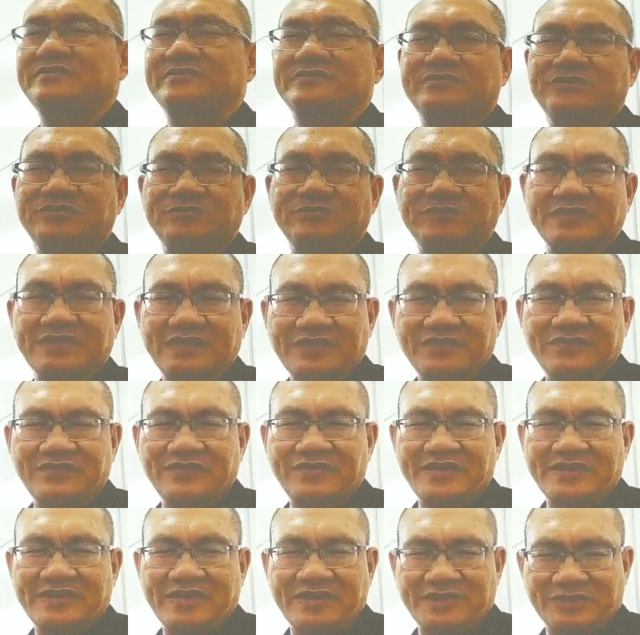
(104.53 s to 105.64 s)
to deliver
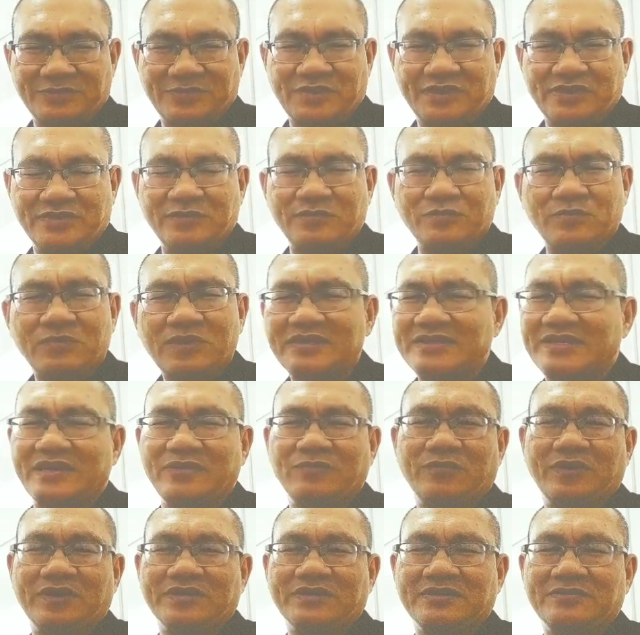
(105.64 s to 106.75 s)
it as well. What they
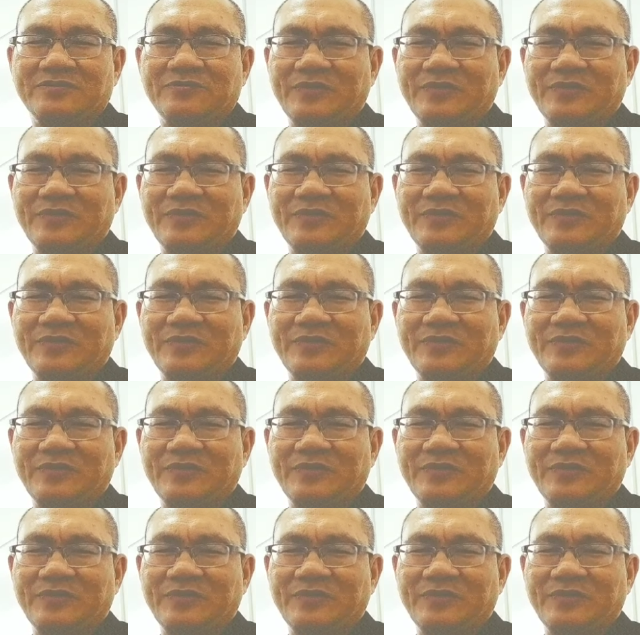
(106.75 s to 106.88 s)
want,